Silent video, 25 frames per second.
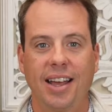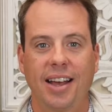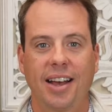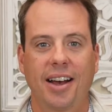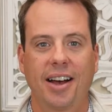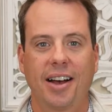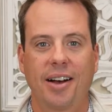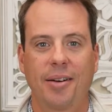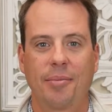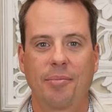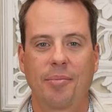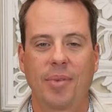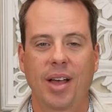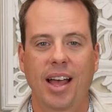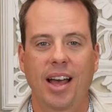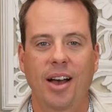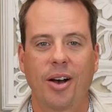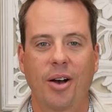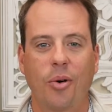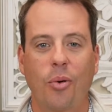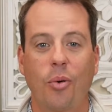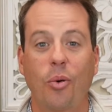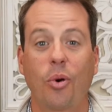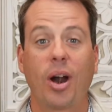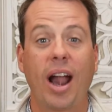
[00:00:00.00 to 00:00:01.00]

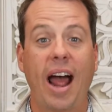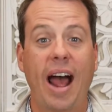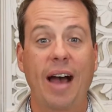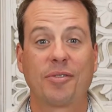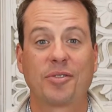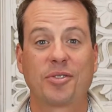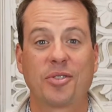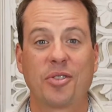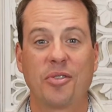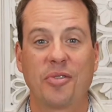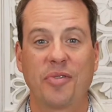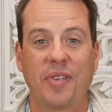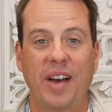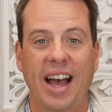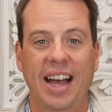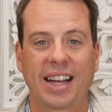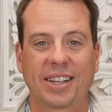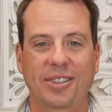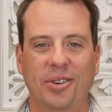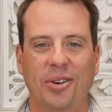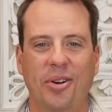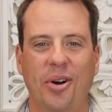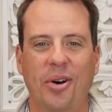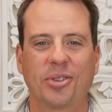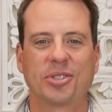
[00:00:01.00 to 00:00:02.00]
or after the
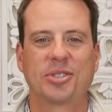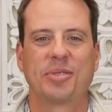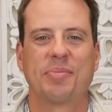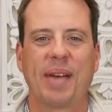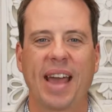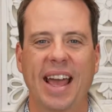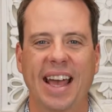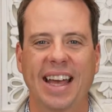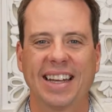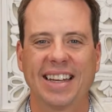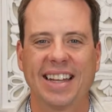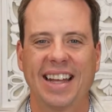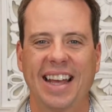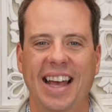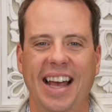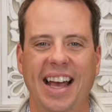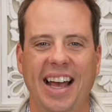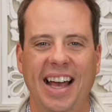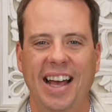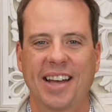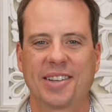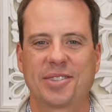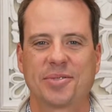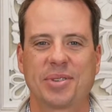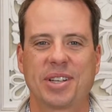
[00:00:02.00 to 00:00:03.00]
fact, or on demand,
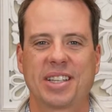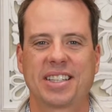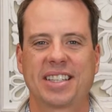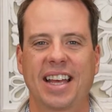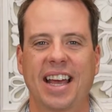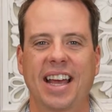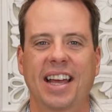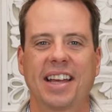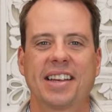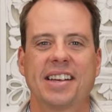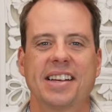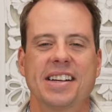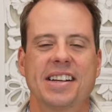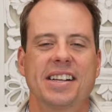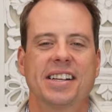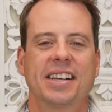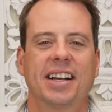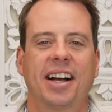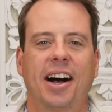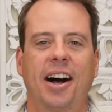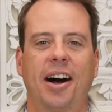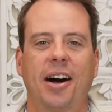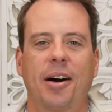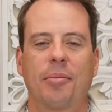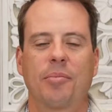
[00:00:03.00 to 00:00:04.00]
as we say.
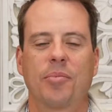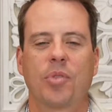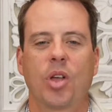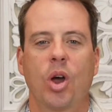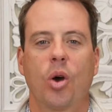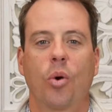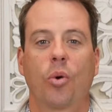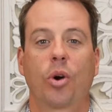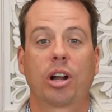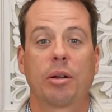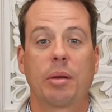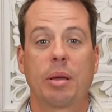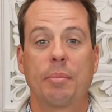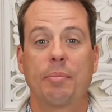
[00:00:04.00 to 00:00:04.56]
We're going to be